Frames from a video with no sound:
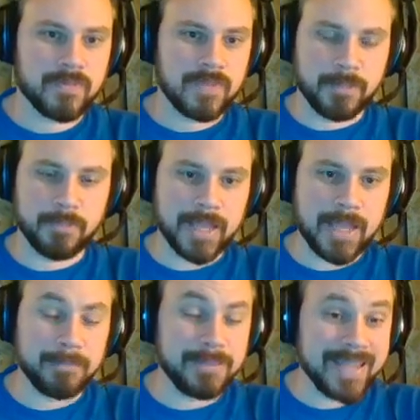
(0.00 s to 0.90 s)
They
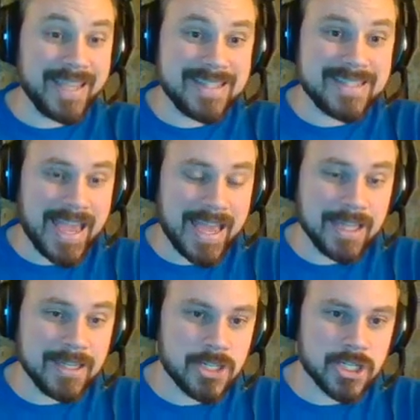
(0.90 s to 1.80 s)
play Blade's
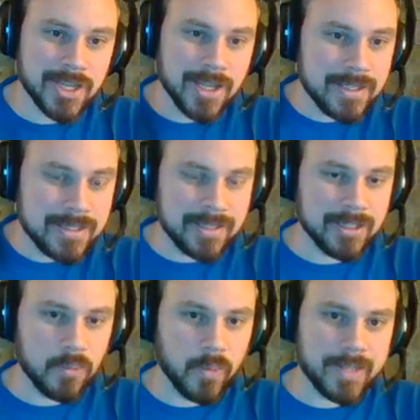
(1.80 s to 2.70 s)
Edge,
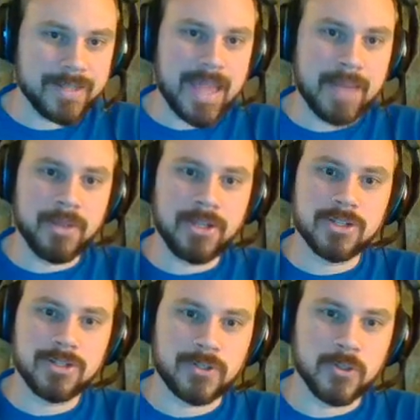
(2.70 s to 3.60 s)
deal 1
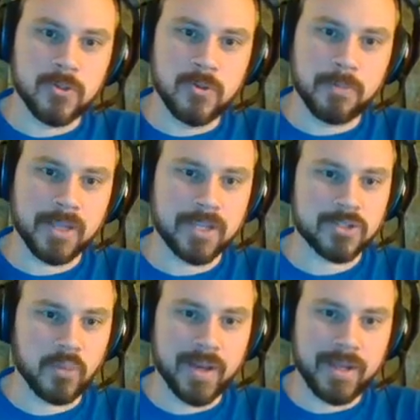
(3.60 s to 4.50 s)
damage. 2
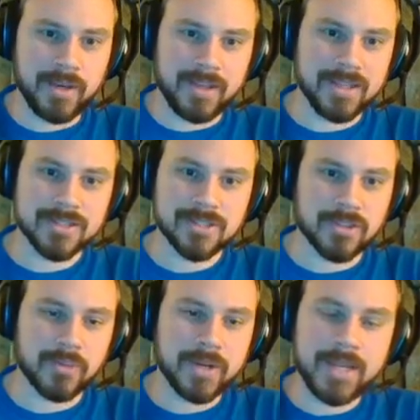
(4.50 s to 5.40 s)
+ 1 is
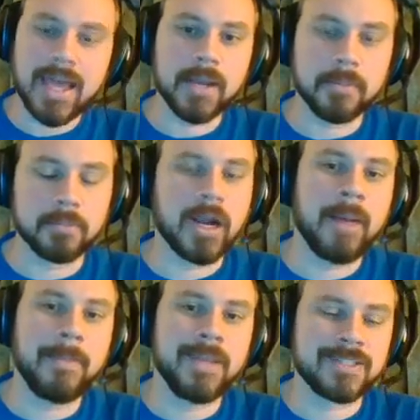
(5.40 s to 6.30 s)
3, and
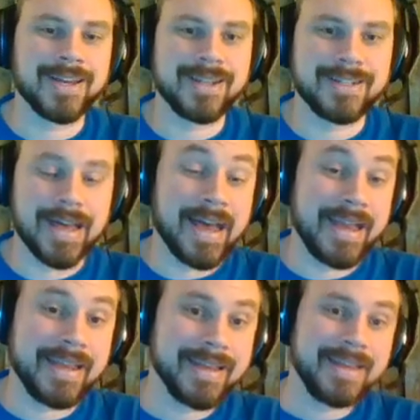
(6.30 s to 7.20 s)
Braum is gonna
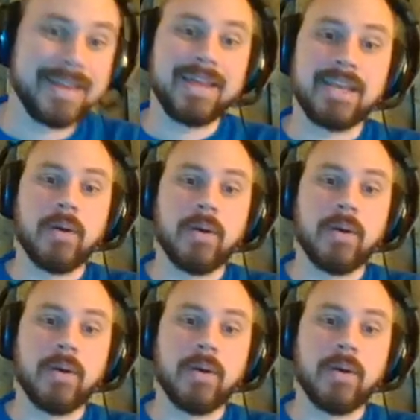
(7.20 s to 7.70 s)
die. Now,